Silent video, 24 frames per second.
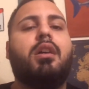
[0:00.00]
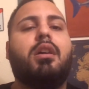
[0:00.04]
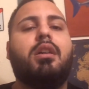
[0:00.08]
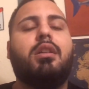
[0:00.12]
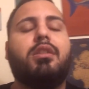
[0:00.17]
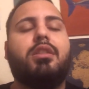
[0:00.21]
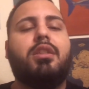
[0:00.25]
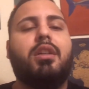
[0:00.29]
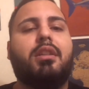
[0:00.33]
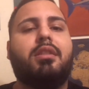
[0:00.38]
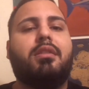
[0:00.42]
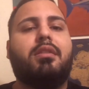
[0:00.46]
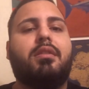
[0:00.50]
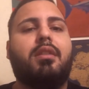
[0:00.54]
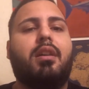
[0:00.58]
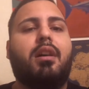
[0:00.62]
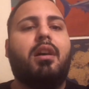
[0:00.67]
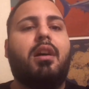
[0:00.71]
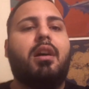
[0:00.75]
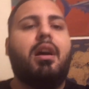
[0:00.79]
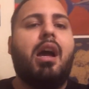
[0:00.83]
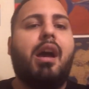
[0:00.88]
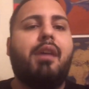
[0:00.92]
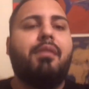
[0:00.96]
just
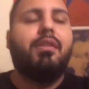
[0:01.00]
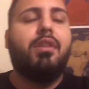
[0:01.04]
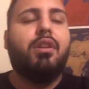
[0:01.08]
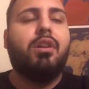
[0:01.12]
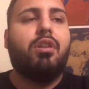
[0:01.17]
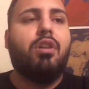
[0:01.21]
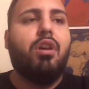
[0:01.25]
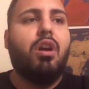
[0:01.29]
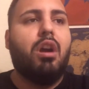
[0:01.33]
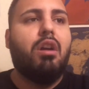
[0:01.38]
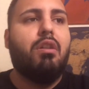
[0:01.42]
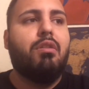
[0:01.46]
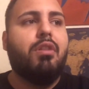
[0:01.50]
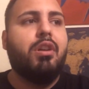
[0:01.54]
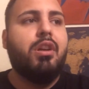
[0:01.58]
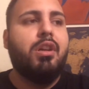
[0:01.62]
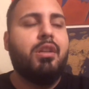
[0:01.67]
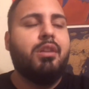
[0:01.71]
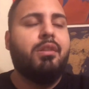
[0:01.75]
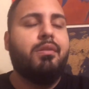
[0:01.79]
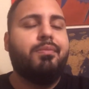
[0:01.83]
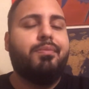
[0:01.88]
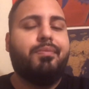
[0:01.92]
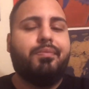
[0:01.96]
uh, having the car
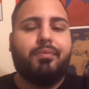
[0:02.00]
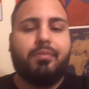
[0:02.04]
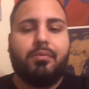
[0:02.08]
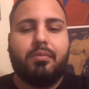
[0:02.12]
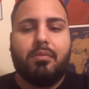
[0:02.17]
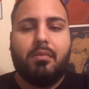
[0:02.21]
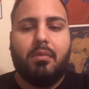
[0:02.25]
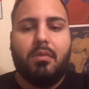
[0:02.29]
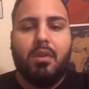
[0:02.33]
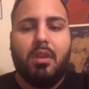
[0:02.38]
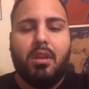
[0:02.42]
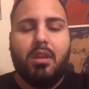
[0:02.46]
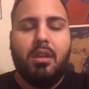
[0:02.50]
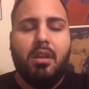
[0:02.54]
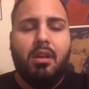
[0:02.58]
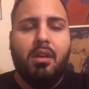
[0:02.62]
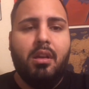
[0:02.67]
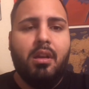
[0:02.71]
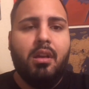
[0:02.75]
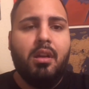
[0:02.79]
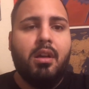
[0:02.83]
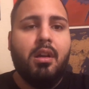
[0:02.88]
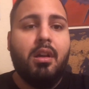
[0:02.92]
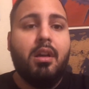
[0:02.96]
run.
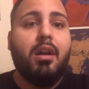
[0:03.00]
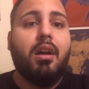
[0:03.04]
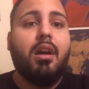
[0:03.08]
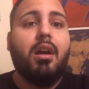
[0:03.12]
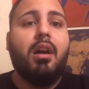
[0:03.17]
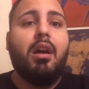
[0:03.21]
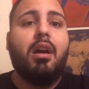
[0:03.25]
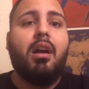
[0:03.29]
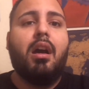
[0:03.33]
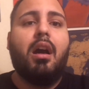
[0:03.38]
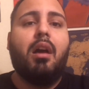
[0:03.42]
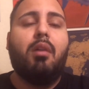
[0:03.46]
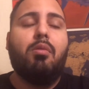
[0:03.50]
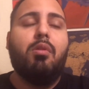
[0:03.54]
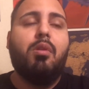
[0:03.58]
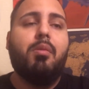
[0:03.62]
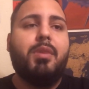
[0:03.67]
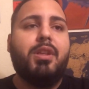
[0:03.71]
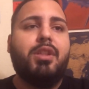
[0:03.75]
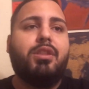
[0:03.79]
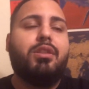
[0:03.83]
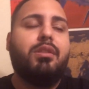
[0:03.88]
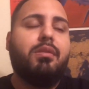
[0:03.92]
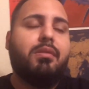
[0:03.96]
Uh, I will
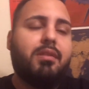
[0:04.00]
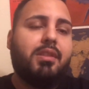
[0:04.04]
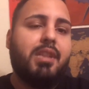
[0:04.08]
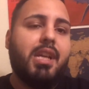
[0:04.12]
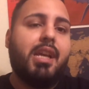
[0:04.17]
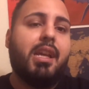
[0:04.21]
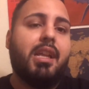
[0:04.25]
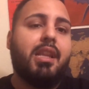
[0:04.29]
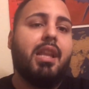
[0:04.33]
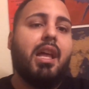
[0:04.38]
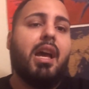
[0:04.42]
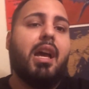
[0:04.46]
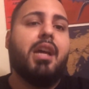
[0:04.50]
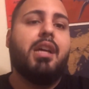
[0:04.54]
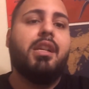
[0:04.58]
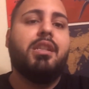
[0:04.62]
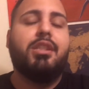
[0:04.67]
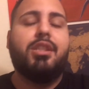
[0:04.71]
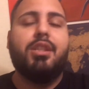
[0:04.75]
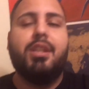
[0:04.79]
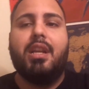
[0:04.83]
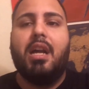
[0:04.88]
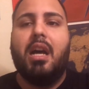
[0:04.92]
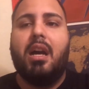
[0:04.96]
be taking that
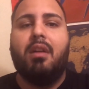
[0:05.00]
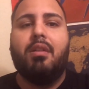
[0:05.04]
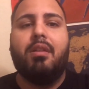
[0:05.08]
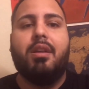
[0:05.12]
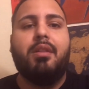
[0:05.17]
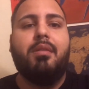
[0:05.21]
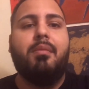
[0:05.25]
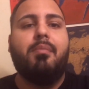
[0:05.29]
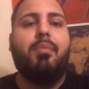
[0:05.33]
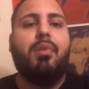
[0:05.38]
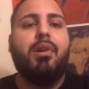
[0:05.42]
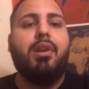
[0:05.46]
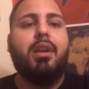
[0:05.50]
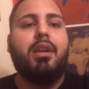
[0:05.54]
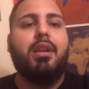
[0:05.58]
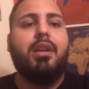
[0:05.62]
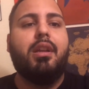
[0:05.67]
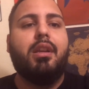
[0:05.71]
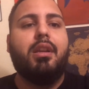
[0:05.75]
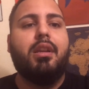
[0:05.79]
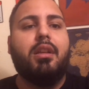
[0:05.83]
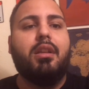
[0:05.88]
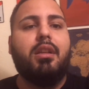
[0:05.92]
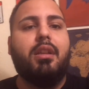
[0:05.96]
engine out and putting
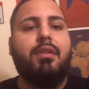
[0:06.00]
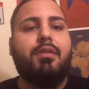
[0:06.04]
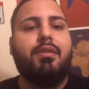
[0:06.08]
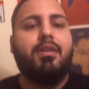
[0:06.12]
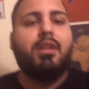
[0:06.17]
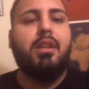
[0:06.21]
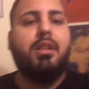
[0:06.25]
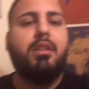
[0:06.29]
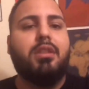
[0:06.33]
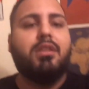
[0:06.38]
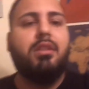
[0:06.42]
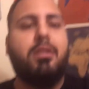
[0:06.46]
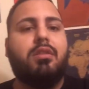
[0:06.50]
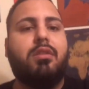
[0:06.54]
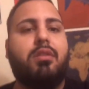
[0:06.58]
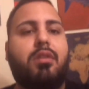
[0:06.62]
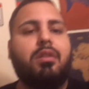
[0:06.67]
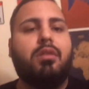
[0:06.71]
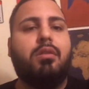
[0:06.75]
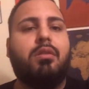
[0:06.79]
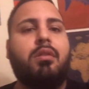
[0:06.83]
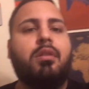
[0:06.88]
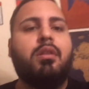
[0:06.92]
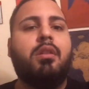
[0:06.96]
in a different engine, so